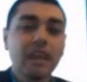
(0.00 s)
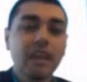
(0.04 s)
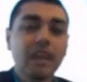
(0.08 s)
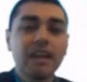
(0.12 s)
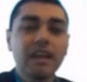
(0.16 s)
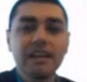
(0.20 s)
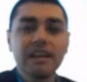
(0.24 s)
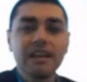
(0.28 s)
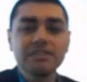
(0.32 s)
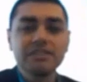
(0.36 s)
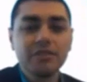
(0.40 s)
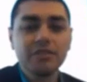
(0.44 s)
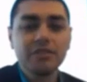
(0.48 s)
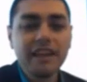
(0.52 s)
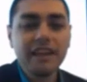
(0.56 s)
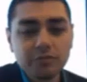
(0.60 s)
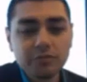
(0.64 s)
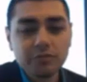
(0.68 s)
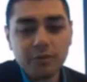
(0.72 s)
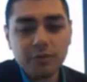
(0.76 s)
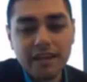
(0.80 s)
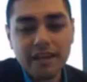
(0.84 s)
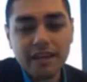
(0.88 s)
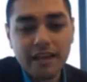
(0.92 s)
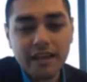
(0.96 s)
So that's
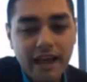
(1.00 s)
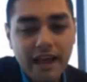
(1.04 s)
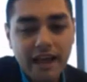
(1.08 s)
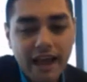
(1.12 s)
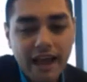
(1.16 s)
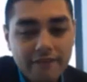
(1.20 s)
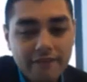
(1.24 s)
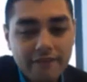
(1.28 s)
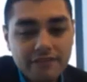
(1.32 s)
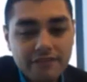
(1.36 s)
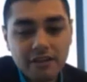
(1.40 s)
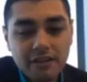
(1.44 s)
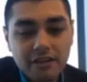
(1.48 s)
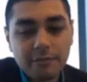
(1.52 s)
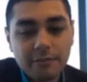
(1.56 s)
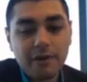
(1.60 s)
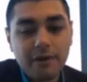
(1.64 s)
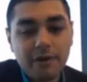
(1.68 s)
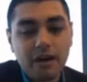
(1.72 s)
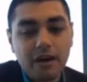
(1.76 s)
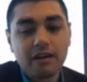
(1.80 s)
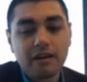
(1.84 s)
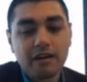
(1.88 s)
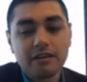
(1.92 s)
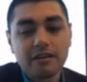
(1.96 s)
what I have some
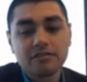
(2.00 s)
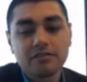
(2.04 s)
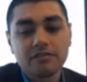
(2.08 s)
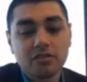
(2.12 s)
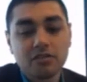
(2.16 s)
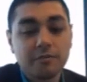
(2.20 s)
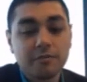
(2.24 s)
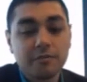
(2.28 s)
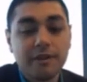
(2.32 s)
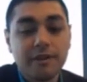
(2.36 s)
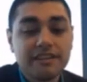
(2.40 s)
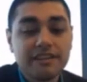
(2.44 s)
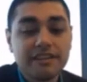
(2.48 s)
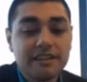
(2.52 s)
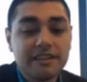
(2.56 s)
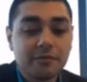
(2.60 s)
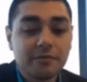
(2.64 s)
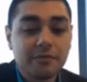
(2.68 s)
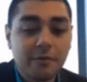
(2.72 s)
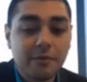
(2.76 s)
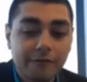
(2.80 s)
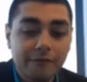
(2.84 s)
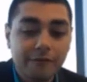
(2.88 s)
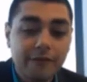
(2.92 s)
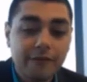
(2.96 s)
on social media tips. We're
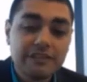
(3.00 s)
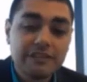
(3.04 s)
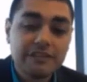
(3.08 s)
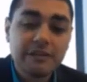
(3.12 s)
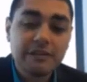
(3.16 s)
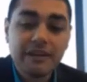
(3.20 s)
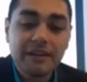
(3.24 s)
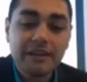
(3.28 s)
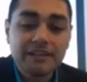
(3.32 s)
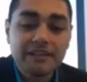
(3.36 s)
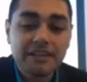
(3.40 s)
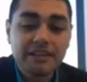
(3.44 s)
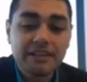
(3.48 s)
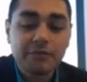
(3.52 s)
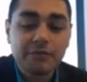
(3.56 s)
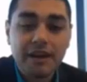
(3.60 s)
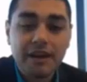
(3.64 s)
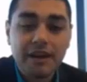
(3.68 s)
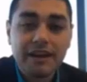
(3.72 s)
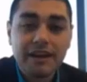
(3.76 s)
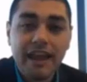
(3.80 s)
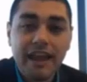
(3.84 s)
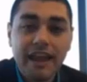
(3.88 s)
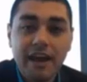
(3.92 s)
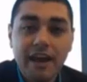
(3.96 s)
about 15 minutes in
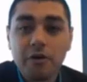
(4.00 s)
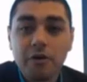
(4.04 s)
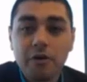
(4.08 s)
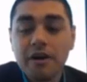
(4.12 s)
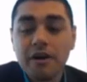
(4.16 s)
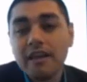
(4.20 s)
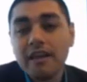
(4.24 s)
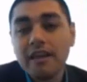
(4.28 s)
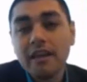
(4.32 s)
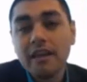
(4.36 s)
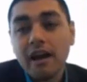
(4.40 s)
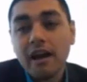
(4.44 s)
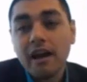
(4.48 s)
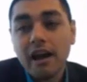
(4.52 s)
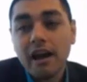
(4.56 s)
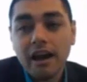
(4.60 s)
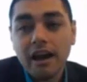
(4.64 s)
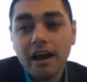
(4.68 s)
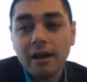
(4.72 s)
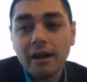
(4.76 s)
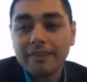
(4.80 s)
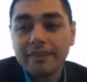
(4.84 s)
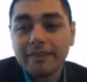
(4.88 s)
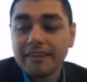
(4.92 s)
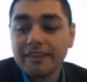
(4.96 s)
right now.
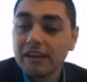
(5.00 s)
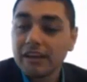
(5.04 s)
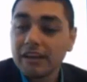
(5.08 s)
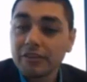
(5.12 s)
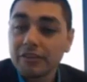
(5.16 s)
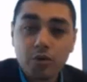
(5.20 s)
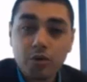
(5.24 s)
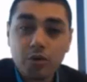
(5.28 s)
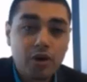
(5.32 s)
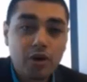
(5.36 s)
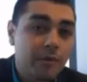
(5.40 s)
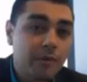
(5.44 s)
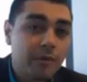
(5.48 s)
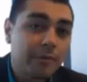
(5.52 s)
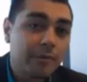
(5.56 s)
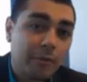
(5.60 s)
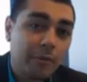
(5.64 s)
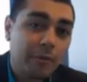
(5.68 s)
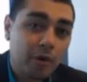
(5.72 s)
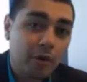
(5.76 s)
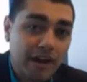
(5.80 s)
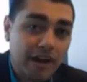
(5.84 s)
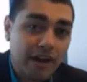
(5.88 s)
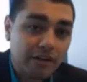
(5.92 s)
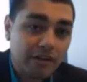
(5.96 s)
I think I can throw a couple
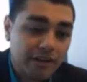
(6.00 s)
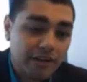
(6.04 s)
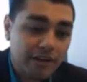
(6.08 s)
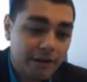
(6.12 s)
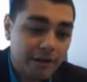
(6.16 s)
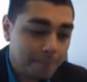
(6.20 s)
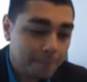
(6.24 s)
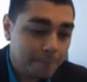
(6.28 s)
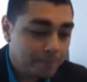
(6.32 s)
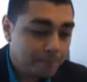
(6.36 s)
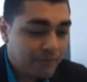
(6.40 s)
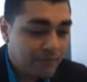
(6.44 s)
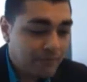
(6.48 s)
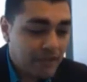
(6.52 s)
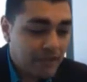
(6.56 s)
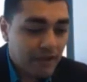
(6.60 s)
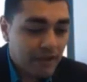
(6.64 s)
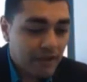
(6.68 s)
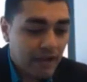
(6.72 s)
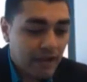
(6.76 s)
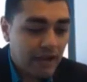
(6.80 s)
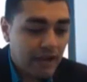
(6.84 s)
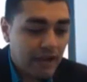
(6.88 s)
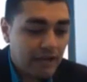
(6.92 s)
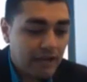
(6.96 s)
more out there.
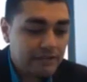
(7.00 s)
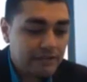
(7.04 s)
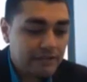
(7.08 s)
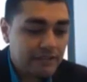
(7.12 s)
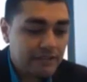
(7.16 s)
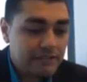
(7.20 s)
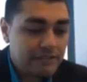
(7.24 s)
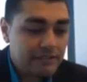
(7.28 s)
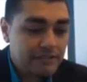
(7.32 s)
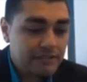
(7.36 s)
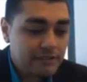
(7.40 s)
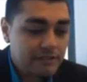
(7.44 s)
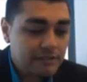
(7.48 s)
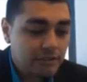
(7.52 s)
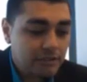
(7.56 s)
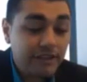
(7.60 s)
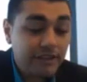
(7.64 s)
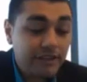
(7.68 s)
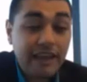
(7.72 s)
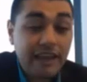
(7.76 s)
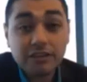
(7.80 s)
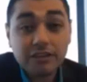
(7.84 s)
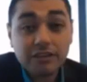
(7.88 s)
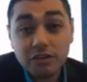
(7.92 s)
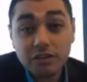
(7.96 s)
Let's look
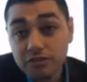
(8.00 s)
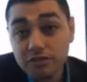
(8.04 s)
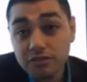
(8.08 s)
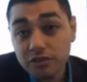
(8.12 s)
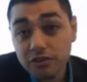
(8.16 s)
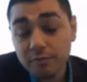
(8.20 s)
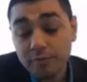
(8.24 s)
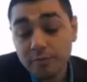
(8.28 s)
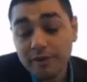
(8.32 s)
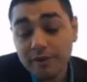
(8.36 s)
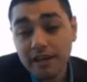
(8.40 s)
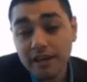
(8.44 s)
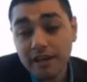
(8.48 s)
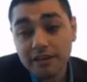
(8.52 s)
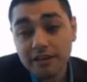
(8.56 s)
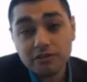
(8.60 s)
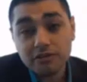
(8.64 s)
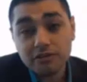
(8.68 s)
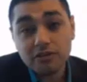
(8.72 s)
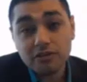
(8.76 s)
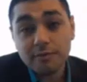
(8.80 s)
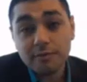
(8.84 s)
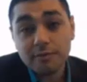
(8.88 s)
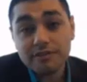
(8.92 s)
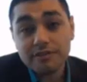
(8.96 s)
at YouTube. Okay,
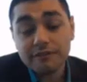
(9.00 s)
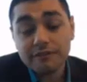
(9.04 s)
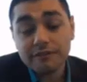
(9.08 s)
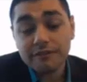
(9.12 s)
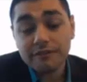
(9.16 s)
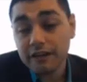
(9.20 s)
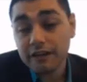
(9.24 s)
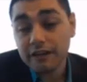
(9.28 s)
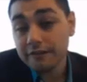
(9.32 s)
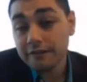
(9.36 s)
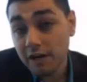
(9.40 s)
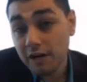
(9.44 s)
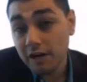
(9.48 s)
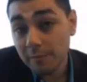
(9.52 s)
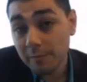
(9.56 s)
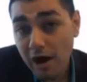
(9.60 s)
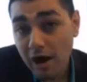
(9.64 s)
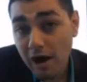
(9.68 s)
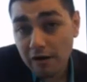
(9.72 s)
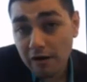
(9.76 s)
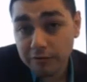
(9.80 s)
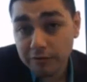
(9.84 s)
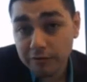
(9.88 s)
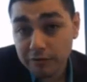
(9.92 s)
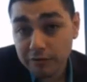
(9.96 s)
YouTube is a very, very
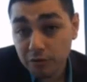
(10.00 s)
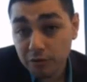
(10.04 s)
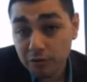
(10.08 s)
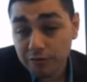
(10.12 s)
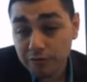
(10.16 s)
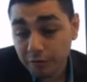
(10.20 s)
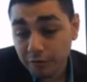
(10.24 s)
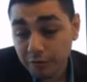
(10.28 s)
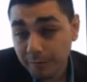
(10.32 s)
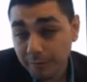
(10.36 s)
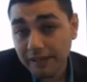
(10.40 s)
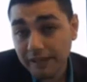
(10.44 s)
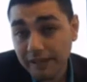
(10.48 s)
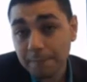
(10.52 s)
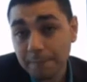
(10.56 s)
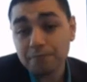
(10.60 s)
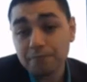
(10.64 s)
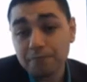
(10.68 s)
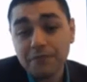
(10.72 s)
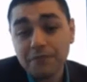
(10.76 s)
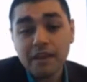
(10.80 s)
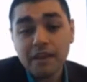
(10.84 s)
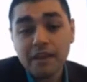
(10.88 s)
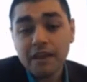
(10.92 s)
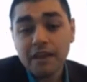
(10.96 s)
powerful tool for me.
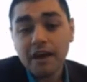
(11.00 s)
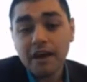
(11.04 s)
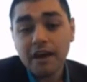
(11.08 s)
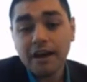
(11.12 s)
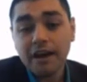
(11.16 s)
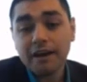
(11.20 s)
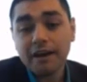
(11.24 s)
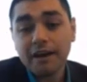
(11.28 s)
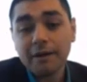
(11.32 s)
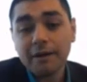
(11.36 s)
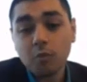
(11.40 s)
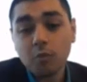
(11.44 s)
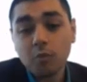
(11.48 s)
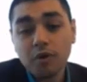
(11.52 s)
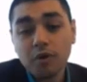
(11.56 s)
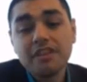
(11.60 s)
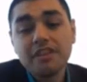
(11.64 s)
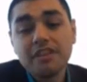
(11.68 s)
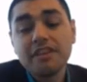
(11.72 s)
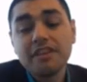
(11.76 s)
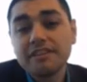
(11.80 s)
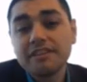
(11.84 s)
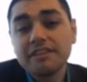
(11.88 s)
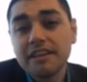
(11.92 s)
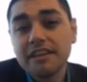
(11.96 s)
One of the
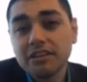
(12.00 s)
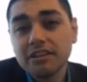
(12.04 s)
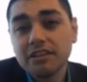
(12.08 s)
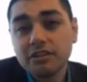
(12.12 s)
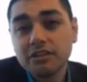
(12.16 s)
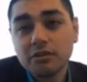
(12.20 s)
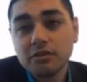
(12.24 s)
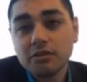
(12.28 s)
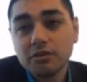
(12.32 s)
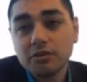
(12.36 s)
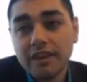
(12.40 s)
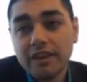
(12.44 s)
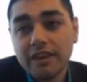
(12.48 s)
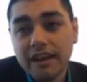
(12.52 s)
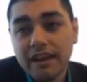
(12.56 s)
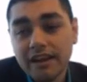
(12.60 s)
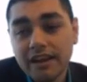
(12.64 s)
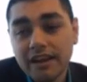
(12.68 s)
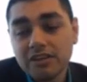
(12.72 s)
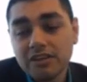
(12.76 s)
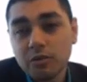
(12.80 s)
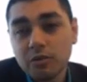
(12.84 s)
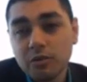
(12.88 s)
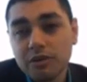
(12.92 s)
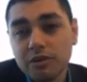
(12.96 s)
things that I
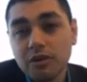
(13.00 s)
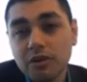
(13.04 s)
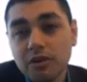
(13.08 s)
do on,